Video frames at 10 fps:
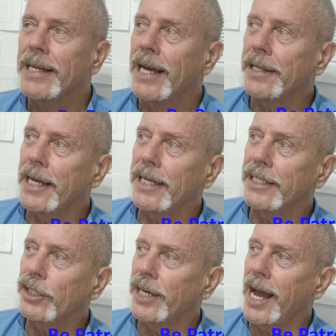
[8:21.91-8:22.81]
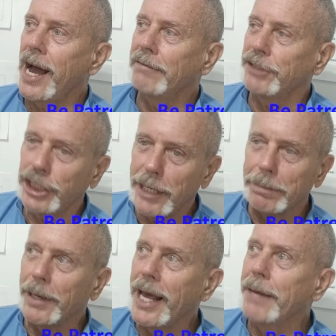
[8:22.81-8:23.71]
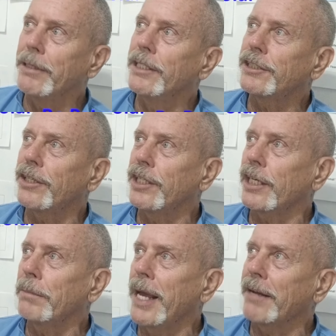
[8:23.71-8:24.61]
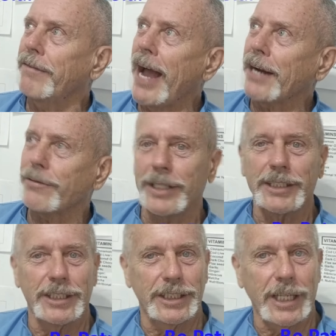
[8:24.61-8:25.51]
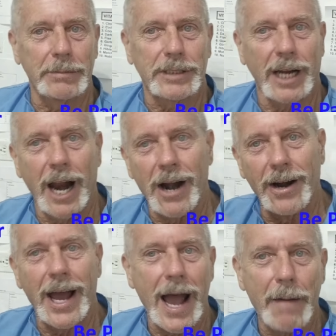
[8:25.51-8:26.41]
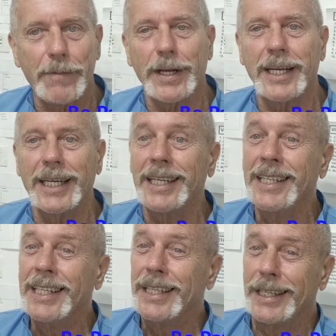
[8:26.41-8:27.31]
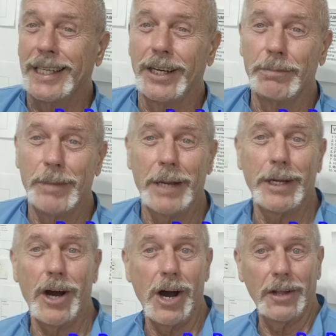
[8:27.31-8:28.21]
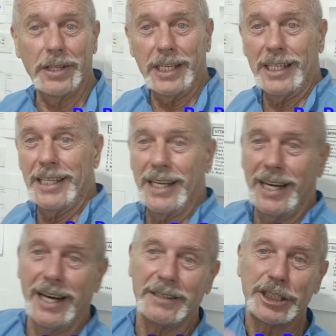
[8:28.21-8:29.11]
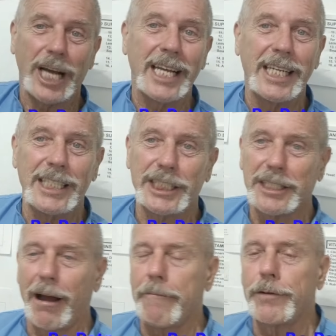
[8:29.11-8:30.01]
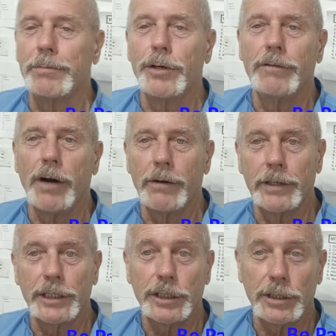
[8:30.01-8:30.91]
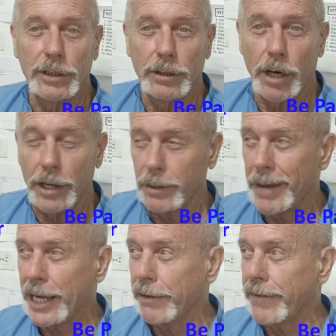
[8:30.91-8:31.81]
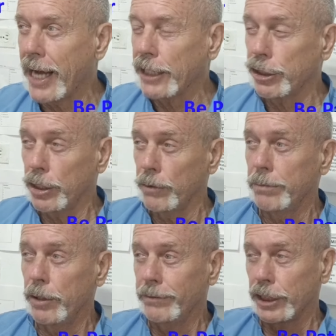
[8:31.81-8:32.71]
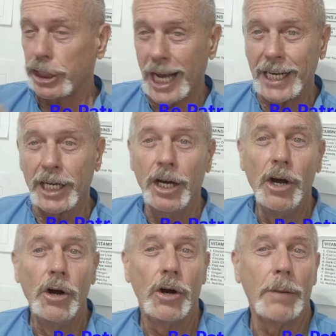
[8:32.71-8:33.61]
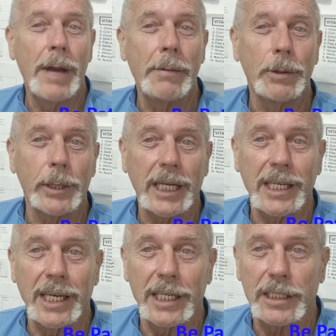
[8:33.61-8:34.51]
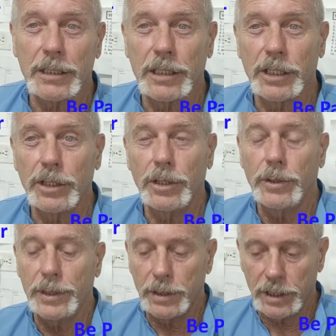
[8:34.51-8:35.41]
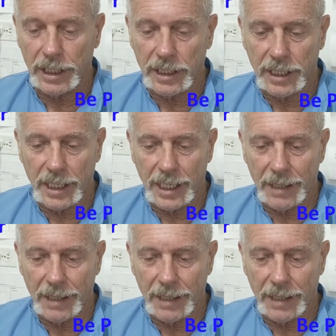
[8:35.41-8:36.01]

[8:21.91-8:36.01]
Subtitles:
And then you could have cheap labor, so you could make factories in sub-Sahara Africa, and maybe all the Chinese stuff would move over to, all the manufacturing would move to China, or maybe we could get it to do in